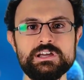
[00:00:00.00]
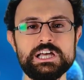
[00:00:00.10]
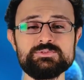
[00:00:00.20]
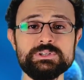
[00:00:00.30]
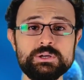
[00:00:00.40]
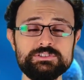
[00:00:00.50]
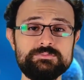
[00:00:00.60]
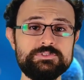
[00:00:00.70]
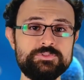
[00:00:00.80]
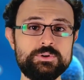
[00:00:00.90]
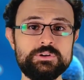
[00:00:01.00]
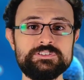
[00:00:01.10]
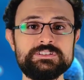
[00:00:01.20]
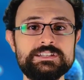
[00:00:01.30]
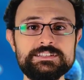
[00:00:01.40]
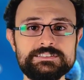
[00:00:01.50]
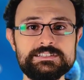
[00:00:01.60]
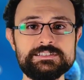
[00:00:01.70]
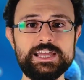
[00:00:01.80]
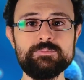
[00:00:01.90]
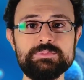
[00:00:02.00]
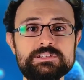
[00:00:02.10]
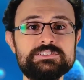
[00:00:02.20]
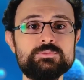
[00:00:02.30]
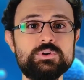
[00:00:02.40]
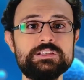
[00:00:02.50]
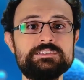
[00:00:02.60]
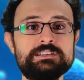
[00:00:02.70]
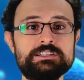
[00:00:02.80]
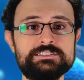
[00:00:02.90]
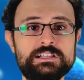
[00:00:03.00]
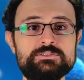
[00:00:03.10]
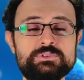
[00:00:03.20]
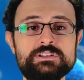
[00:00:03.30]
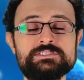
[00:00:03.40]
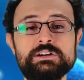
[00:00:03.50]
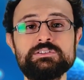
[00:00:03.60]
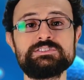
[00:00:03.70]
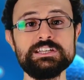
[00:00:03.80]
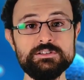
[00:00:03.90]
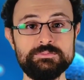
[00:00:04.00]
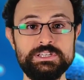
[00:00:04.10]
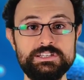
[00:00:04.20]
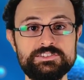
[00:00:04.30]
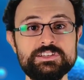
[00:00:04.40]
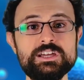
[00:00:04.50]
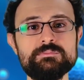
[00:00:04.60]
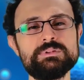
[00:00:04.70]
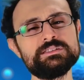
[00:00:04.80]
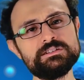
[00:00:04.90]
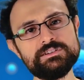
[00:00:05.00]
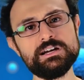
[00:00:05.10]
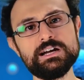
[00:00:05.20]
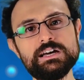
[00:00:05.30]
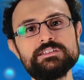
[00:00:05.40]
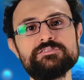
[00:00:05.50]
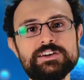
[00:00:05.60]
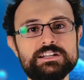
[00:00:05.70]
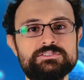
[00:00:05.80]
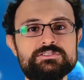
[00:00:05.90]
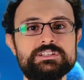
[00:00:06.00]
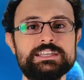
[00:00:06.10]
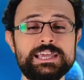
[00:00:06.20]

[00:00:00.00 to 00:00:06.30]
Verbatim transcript: As we noted before, senescence happens once a cell runs out of telomeres, but there are other factors that